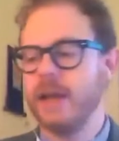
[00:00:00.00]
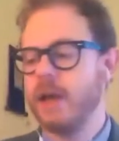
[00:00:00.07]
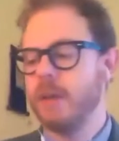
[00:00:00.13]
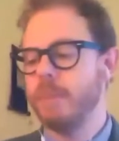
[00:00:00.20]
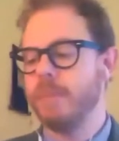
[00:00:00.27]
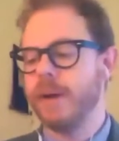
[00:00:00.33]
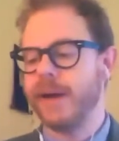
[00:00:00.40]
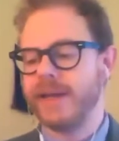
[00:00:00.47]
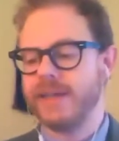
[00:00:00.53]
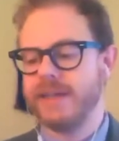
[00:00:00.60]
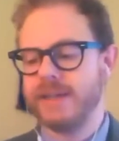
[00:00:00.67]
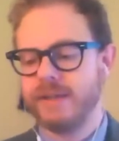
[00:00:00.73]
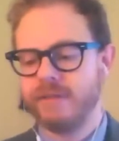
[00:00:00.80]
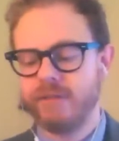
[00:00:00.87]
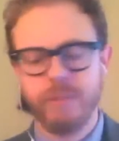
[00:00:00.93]
But
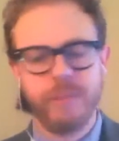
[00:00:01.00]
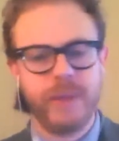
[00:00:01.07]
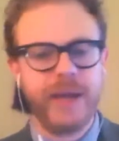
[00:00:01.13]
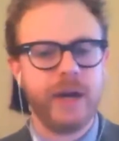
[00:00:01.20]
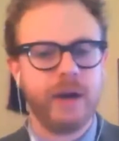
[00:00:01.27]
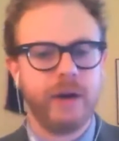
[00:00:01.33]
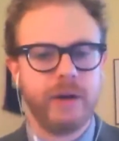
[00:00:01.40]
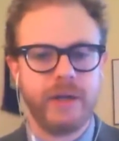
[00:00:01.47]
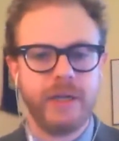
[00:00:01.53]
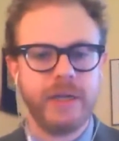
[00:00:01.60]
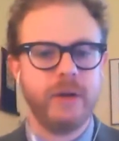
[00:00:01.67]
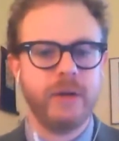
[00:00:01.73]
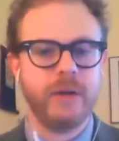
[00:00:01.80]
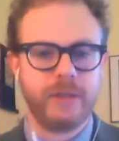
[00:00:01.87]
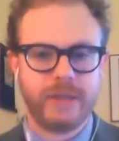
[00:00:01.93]
from there, you
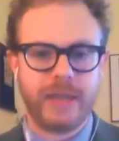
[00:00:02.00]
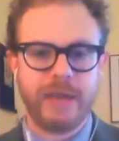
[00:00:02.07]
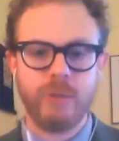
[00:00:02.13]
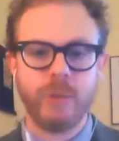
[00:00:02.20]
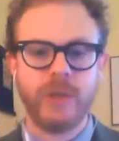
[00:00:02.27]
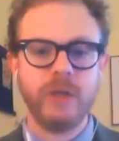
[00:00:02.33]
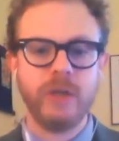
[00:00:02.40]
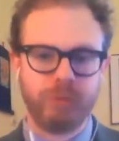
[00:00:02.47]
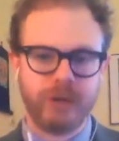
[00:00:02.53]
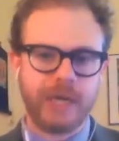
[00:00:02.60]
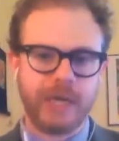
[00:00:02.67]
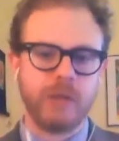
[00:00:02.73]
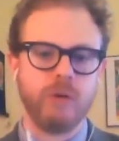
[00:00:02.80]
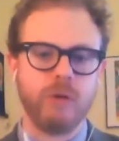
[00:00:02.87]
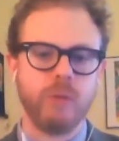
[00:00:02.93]
know, it's everyone else
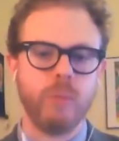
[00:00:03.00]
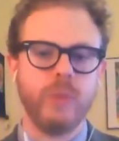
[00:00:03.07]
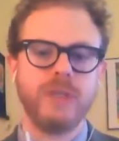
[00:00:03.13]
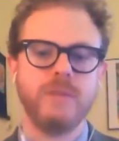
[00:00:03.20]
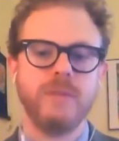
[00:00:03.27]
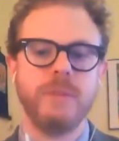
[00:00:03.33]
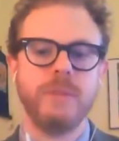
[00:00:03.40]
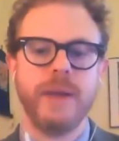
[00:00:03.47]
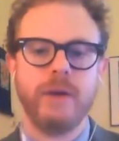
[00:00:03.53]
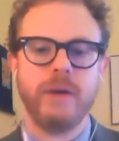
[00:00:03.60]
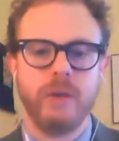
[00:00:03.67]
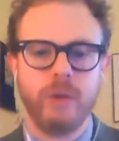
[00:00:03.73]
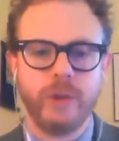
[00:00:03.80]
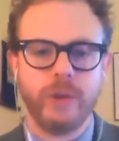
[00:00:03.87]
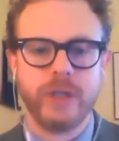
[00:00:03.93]
bringing their own wisdom to bear
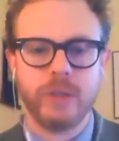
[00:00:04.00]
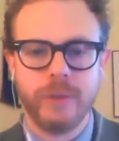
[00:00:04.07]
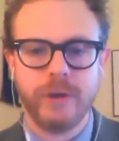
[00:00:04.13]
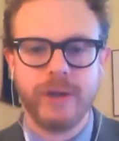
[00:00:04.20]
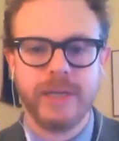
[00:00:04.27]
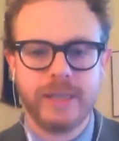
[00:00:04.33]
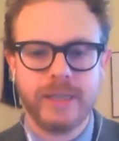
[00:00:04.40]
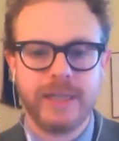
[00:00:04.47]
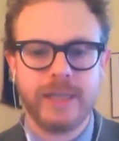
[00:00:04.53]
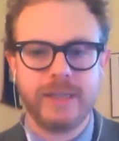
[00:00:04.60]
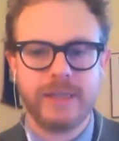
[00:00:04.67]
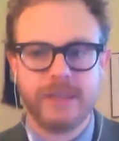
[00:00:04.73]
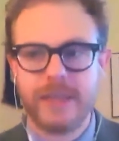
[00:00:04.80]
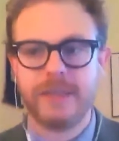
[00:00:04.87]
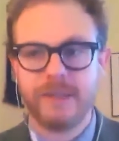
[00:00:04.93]
and their own experience, and
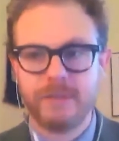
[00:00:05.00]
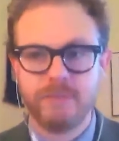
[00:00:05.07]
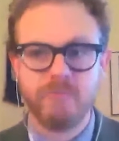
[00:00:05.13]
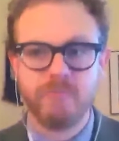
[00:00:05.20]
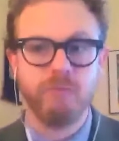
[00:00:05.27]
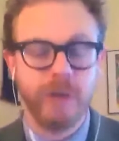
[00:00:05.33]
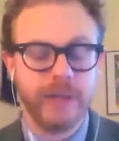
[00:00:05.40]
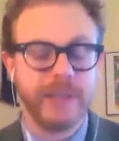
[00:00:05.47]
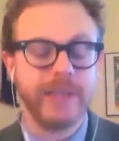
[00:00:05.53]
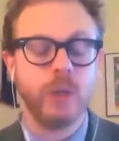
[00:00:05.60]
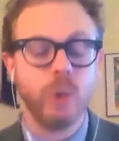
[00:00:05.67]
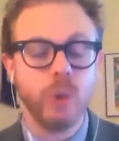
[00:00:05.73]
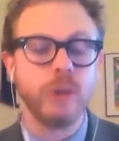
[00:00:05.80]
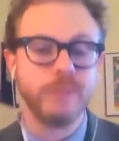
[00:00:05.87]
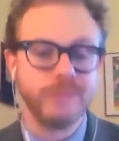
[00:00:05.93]
that's that's really
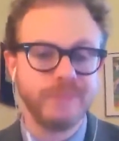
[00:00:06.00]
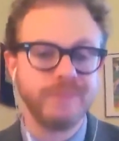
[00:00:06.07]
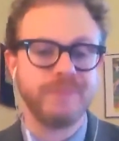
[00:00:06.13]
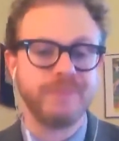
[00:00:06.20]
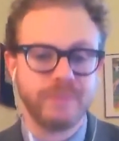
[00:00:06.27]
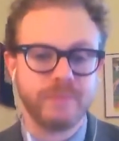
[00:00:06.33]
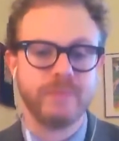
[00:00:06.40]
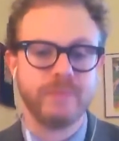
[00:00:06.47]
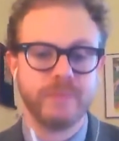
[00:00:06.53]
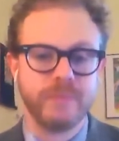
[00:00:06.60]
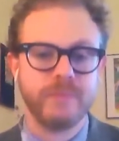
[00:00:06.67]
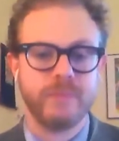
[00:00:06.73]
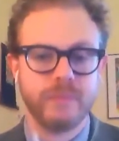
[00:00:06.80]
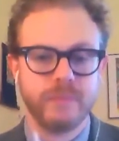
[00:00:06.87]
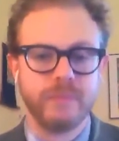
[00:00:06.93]
cool.
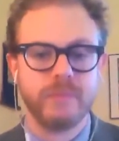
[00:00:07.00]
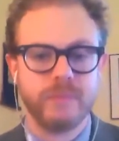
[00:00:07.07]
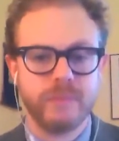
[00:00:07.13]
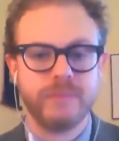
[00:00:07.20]
Mm.